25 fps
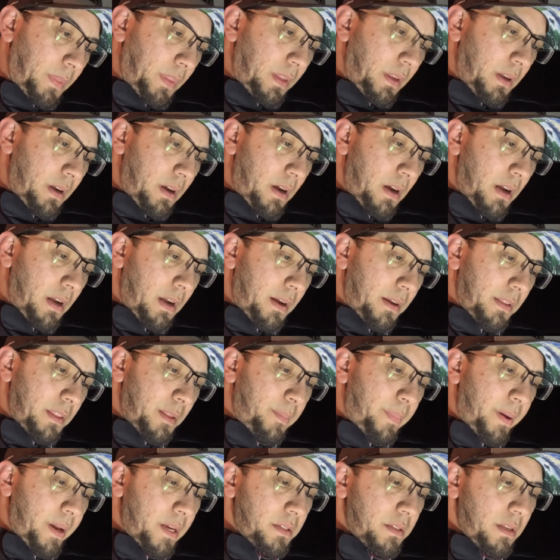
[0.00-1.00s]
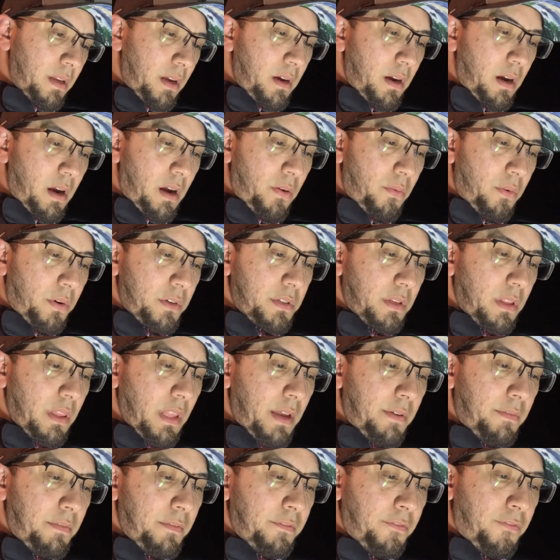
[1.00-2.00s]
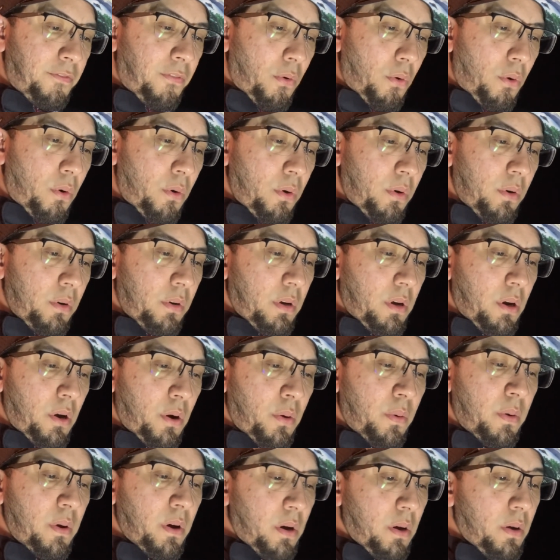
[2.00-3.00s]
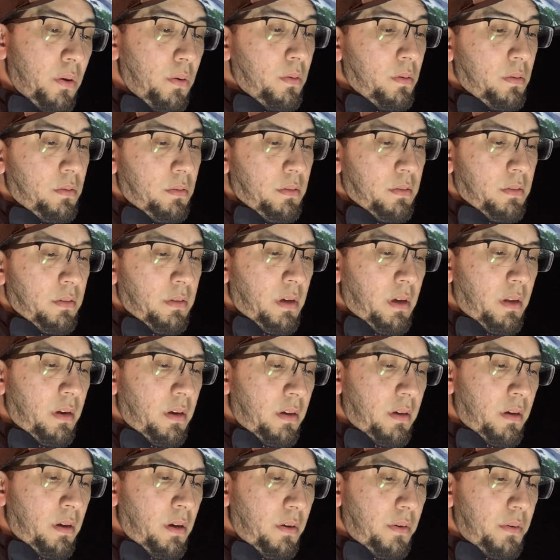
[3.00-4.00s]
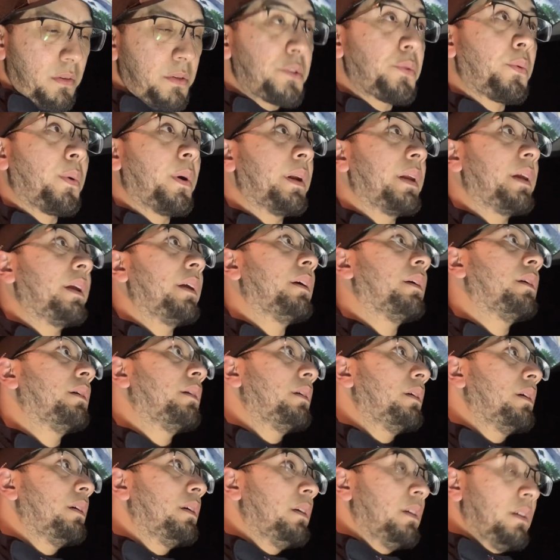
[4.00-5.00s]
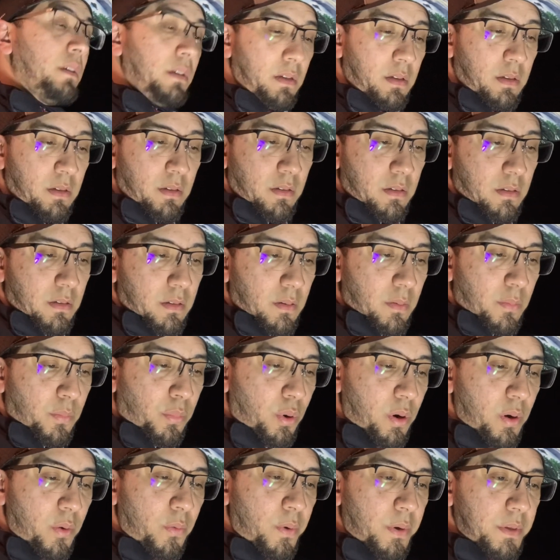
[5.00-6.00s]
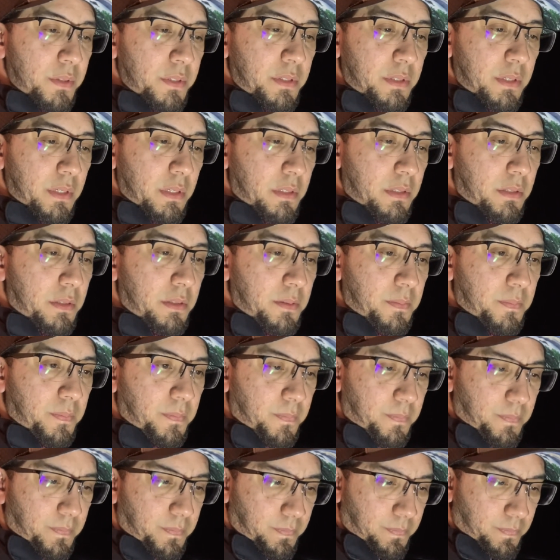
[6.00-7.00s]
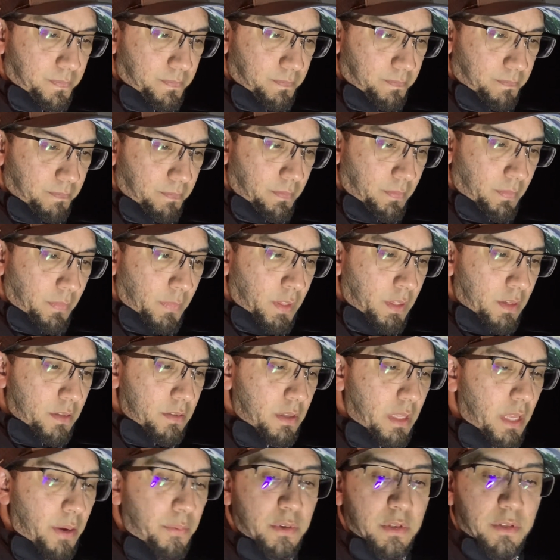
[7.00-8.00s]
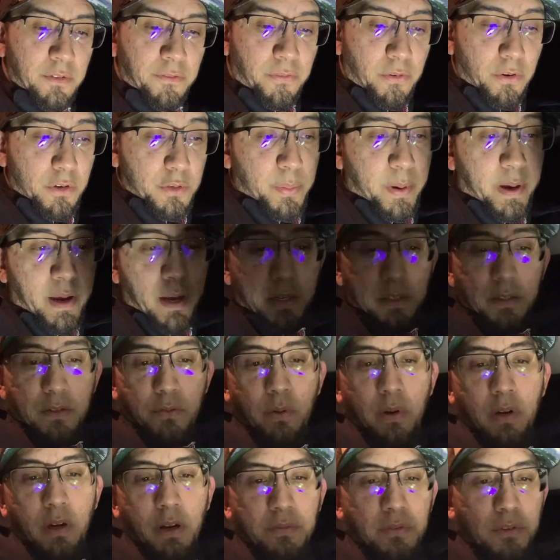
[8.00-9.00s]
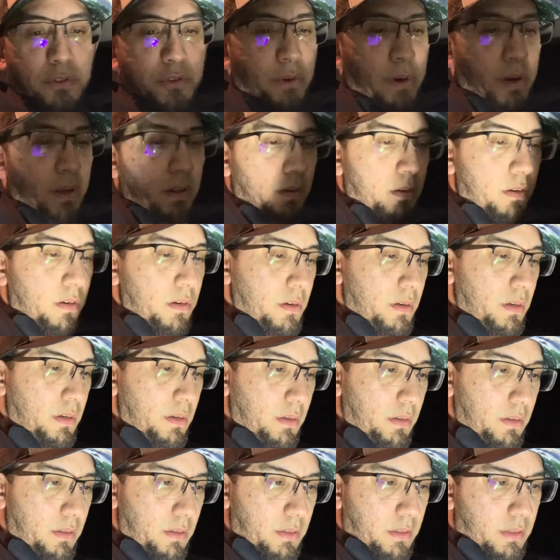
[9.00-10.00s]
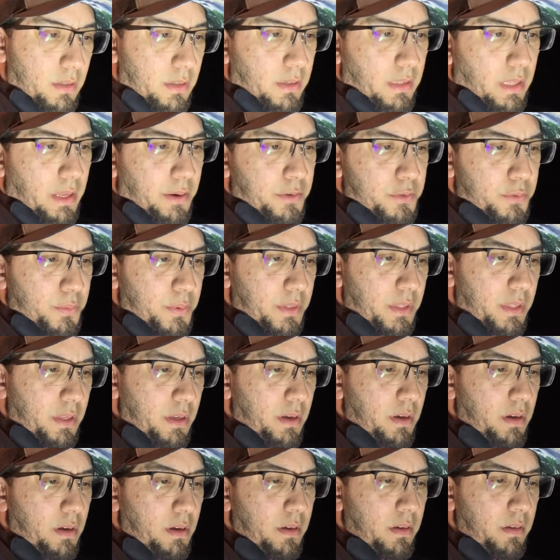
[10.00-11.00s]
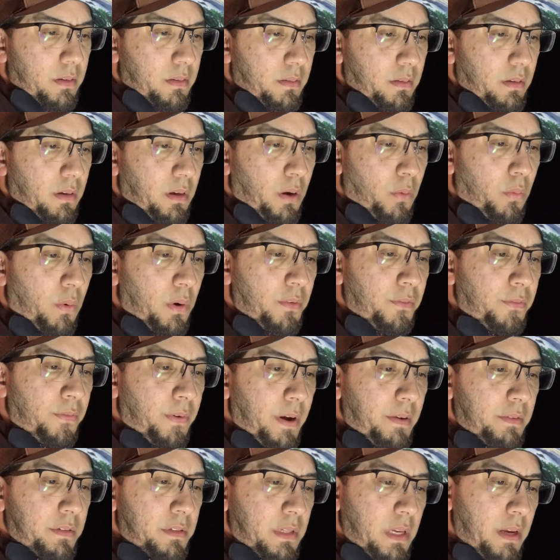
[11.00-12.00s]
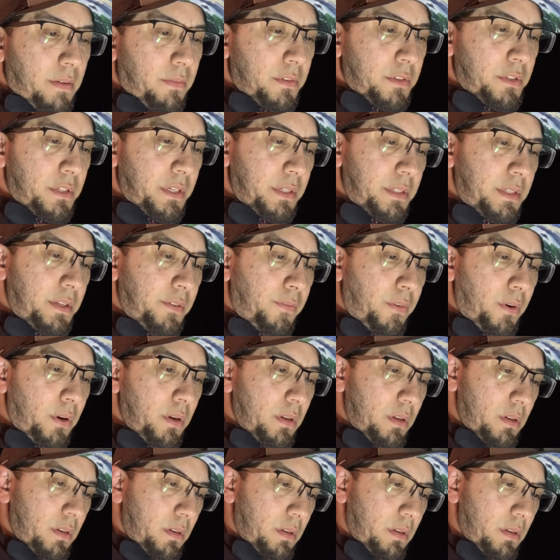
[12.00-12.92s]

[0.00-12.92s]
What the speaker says: The best I got was 11.400 at 120.16. So that was the first pass right off the trailer, and that was with a 157 60 foot